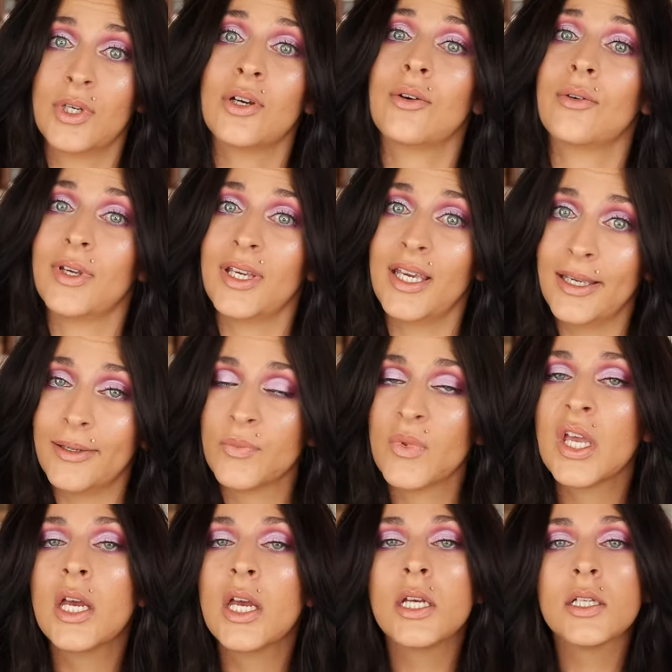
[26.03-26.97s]
Okay,
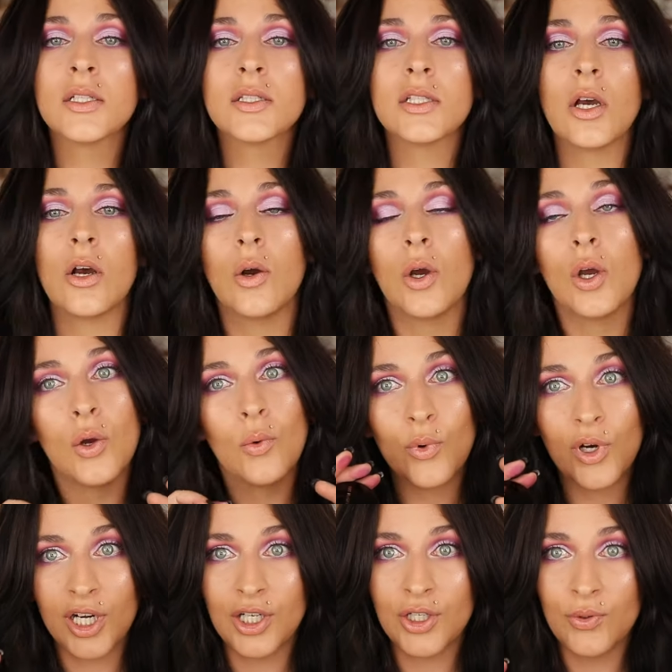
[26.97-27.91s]
so
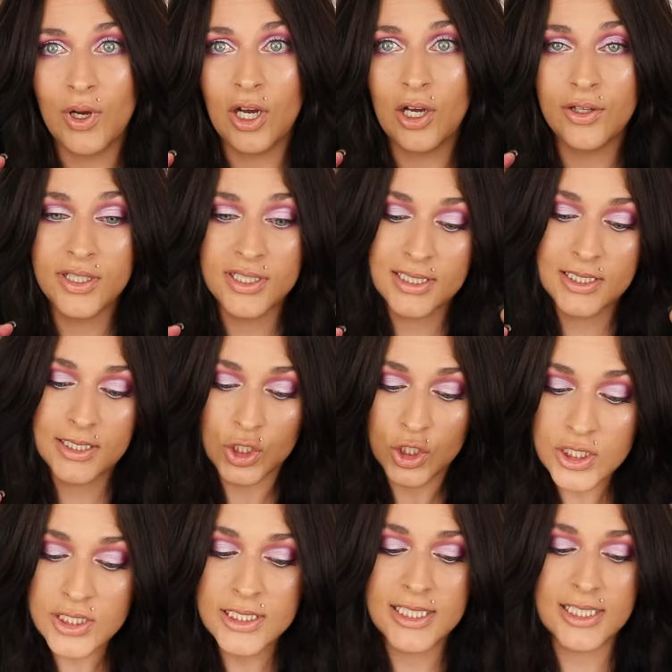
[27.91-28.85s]
we're gonna do all this
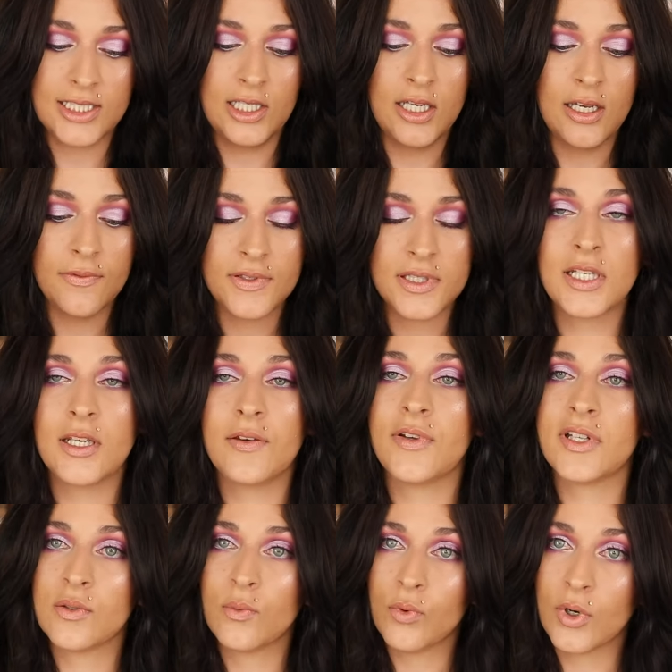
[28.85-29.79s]
good stuff, see
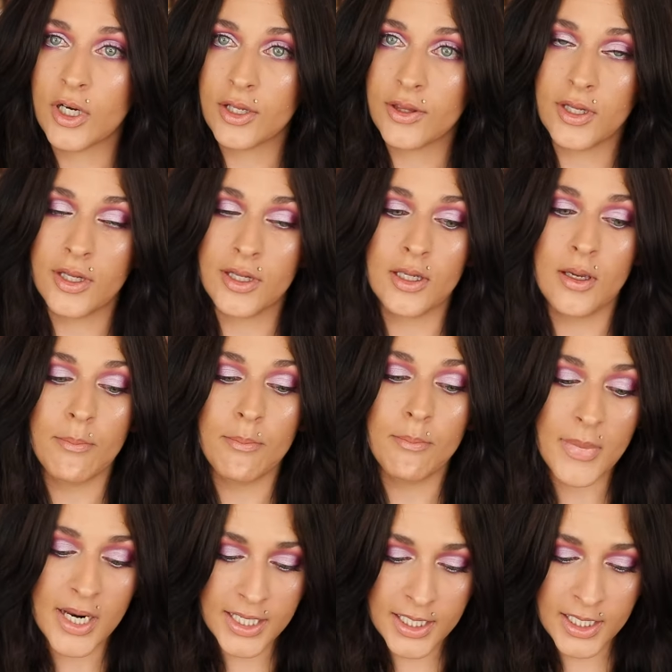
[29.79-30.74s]
if it's worth the
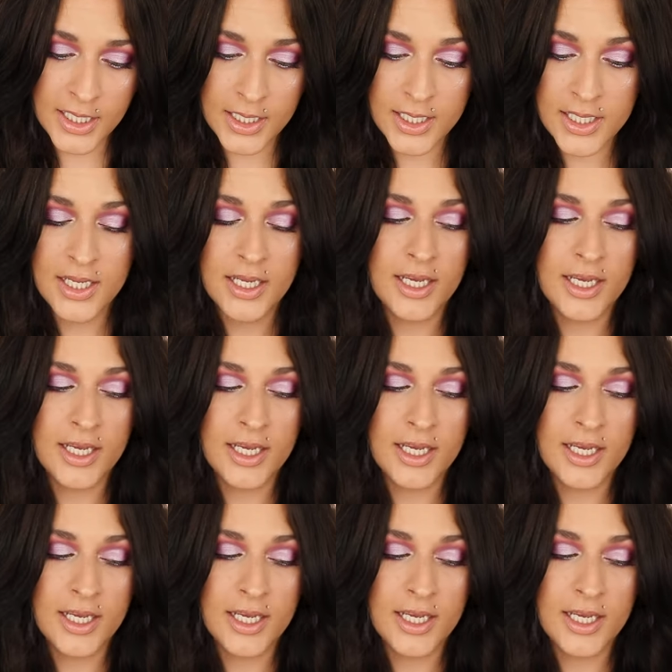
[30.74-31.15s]
money.